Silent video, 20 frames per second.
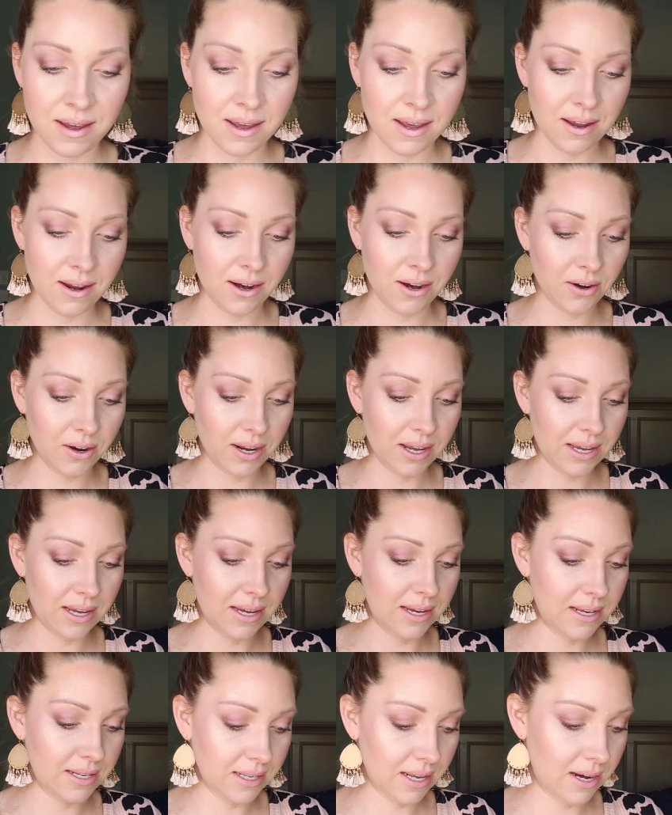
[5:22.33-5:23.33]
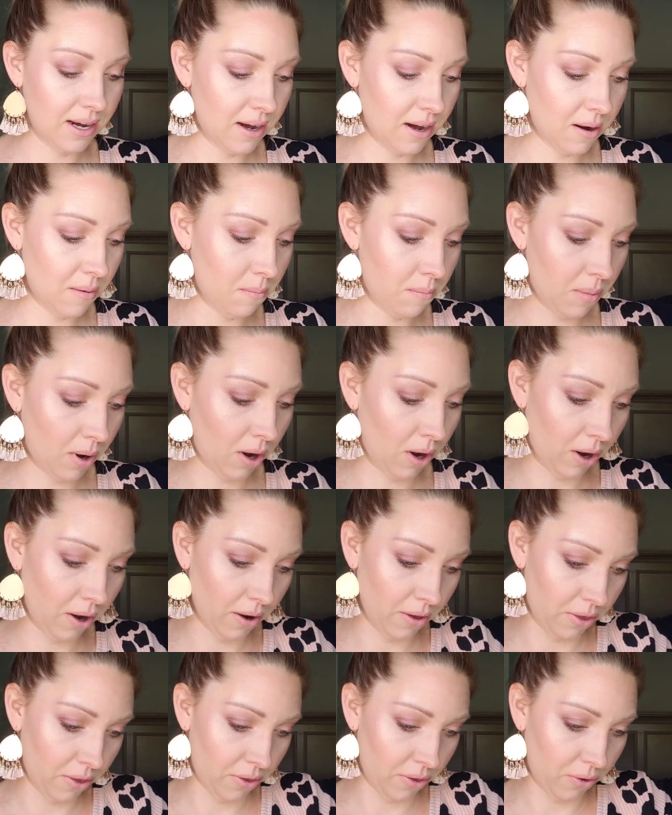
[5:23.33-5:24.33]
Here is number
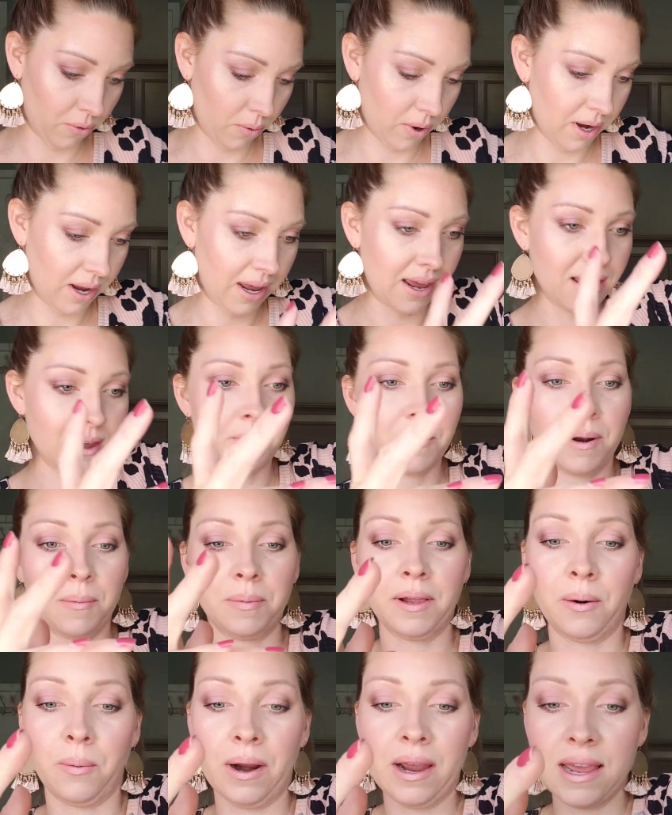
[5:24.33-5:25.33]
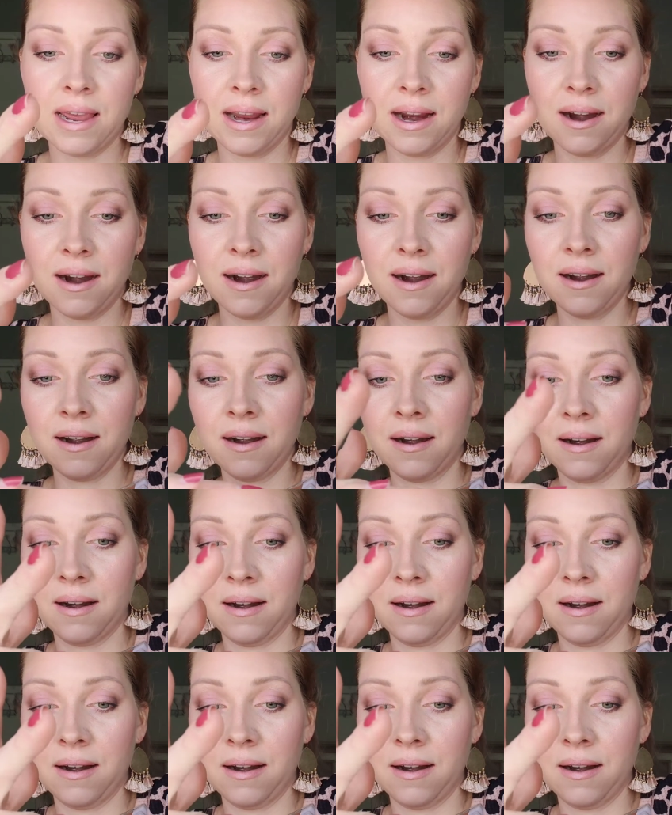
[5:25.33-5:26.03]
3. I'm going to apply right here.